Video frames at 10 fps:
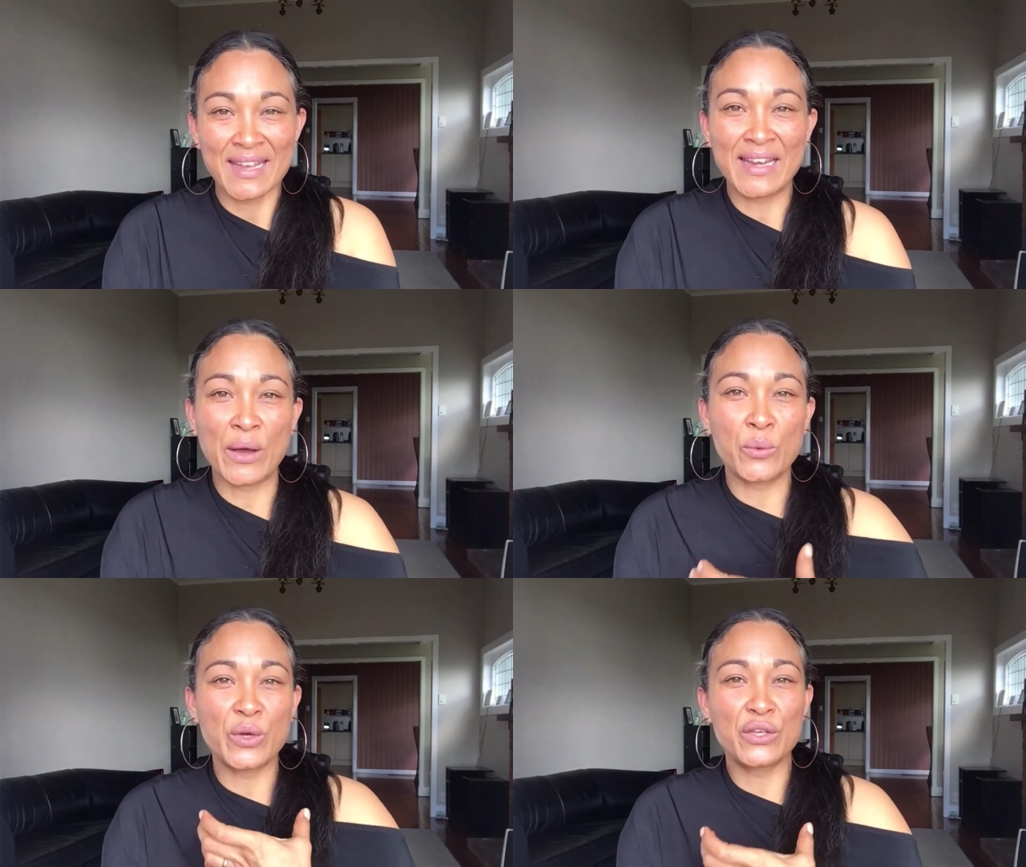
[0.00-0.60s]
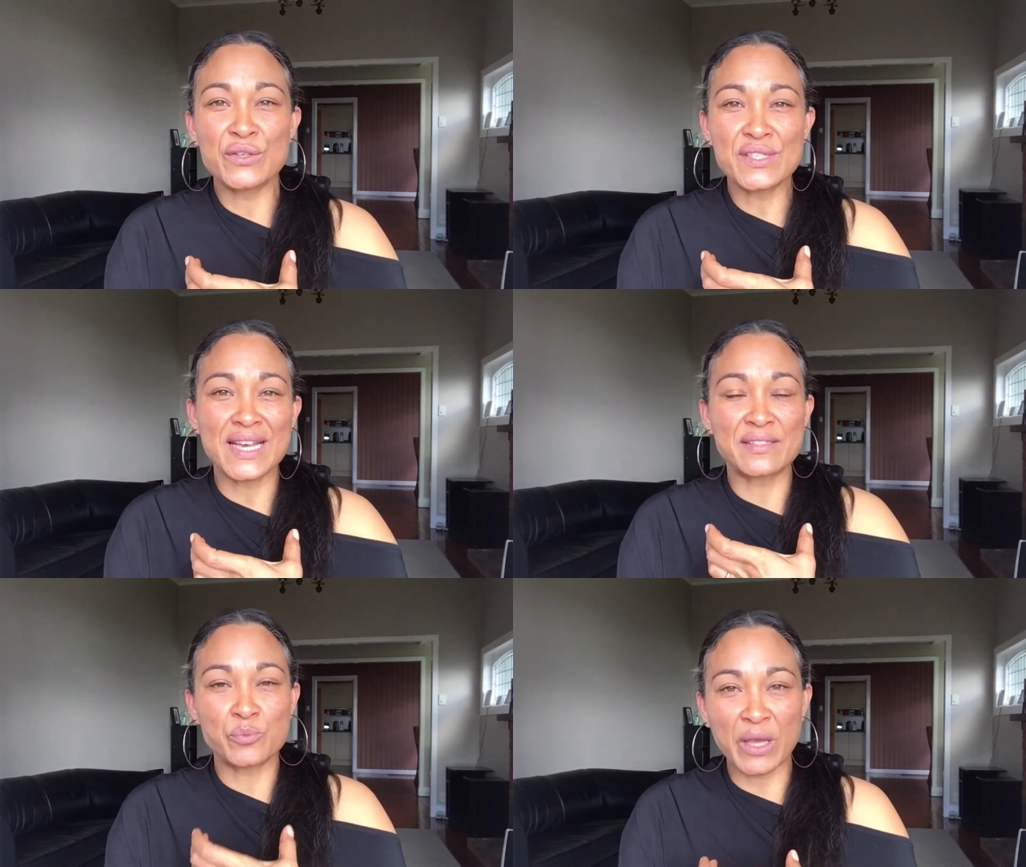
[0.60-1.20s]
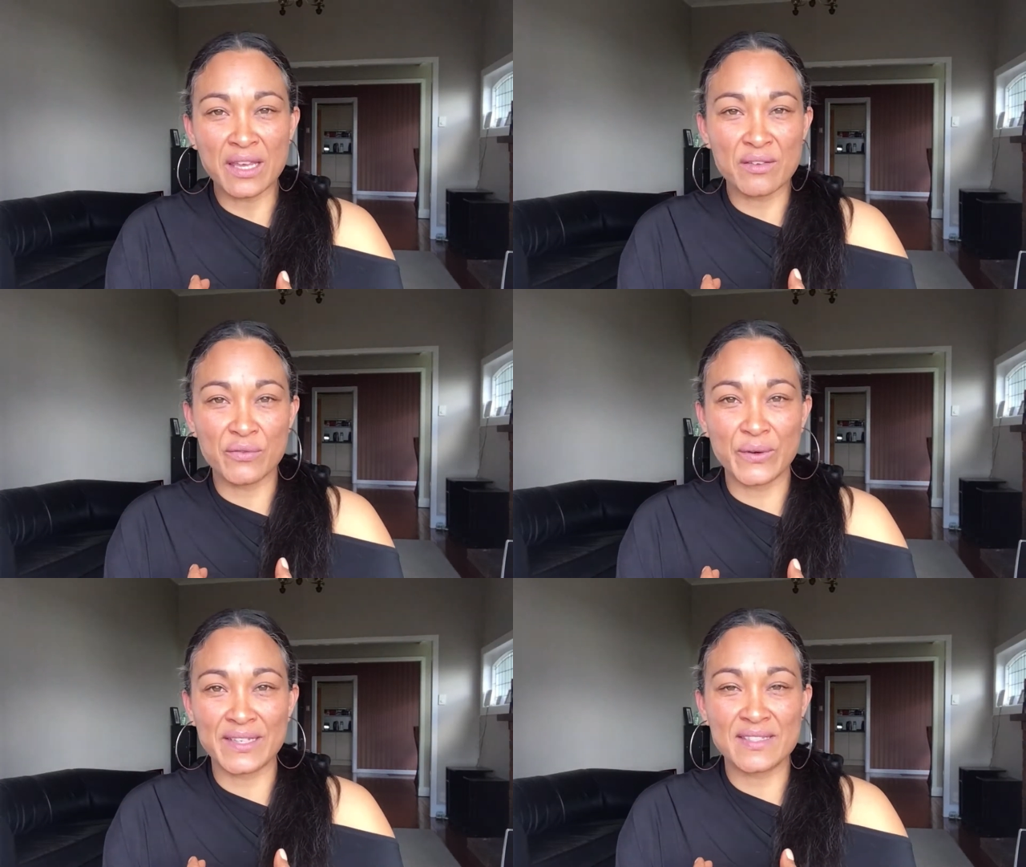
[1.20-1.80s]
Now, we use our speaking
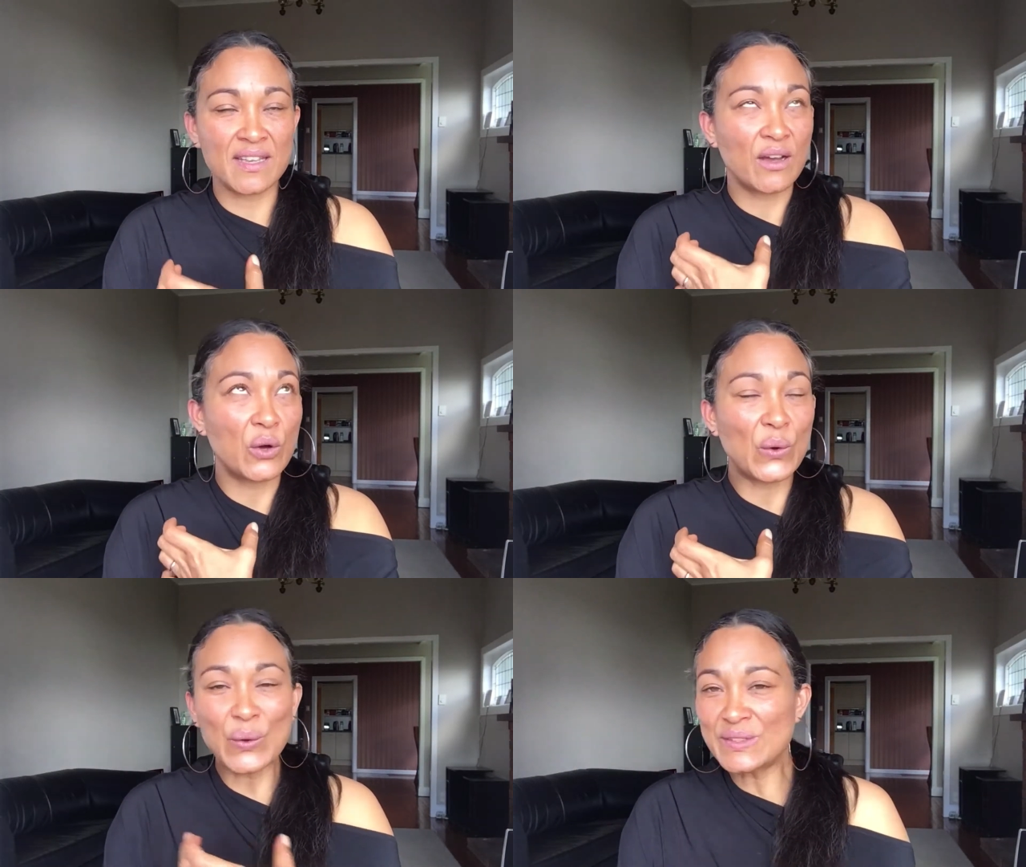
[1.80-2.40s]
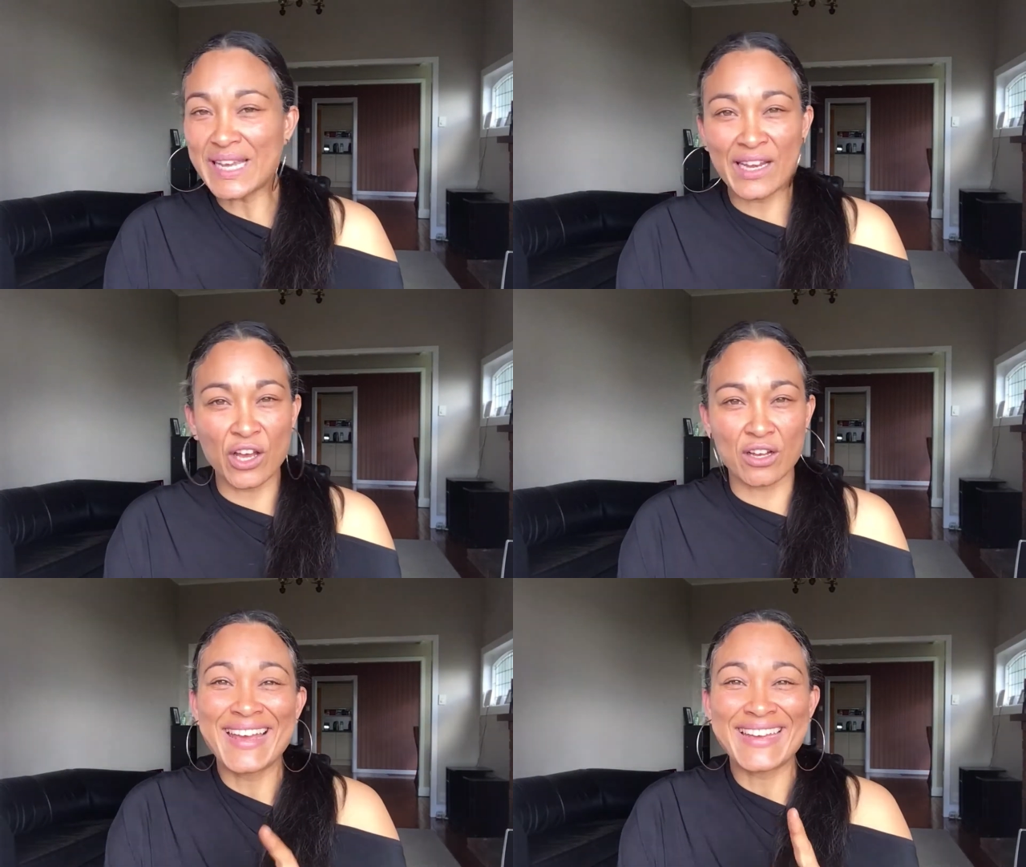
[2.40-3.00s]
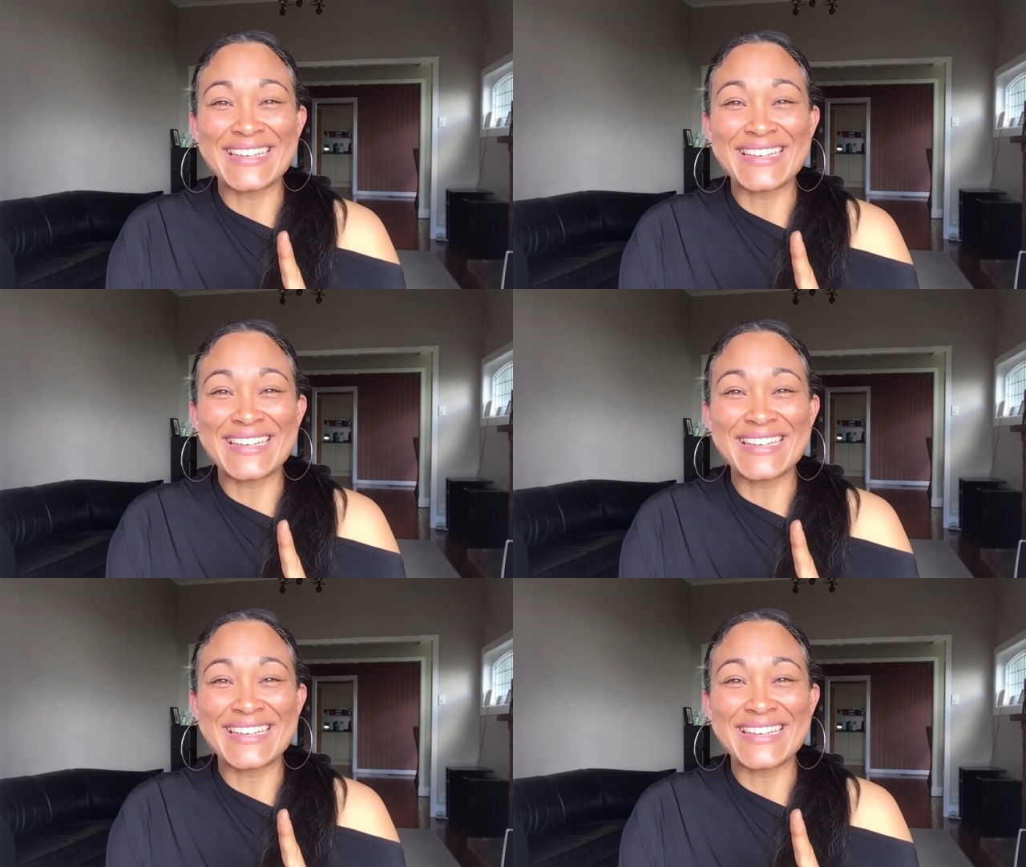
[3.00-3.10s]
voice all day long.